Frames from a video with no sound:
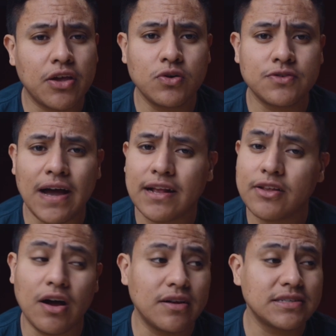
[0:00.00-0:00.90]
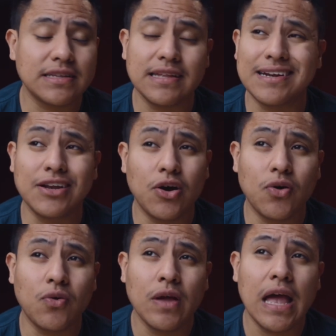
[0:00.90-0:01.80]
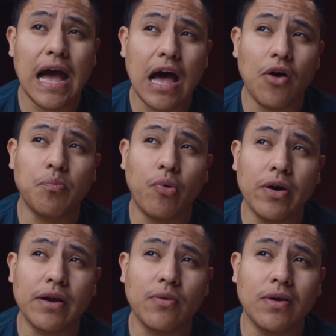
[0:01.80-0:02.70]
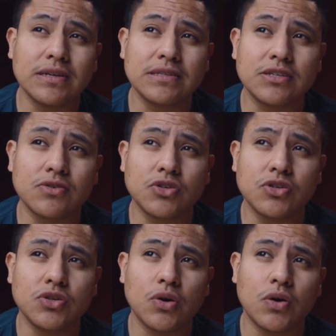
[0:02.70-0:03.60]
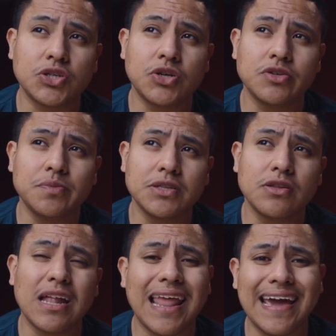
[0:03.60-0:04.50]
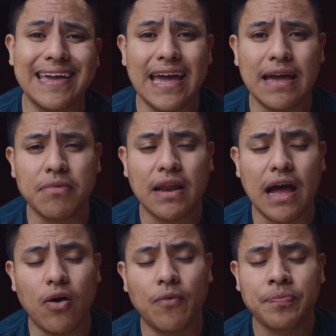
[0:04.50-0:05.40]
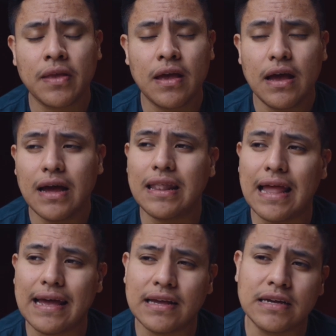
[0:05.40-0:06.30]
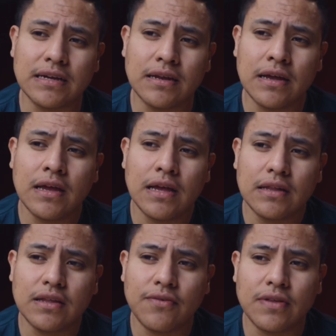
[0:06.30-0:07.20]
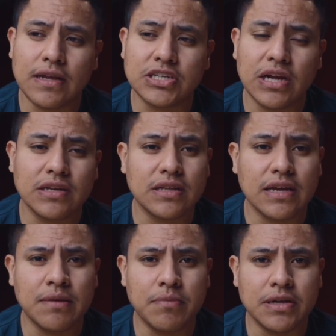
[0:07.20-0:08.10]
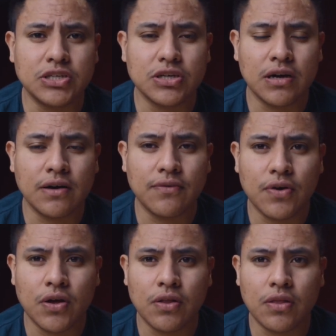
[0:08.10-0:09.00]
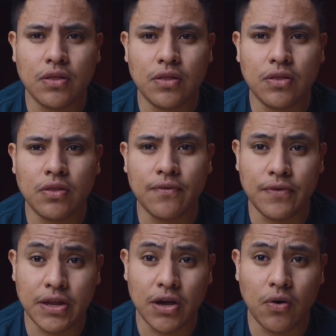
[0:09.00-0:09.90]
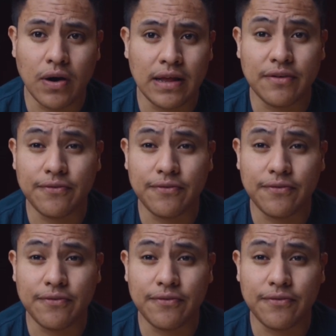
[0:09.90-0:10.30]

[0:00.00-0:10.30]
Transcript: huge factor. Honestly, didn't know how important it was until Sergio introduced me to the light game and how a light could definitely change the image of the video and the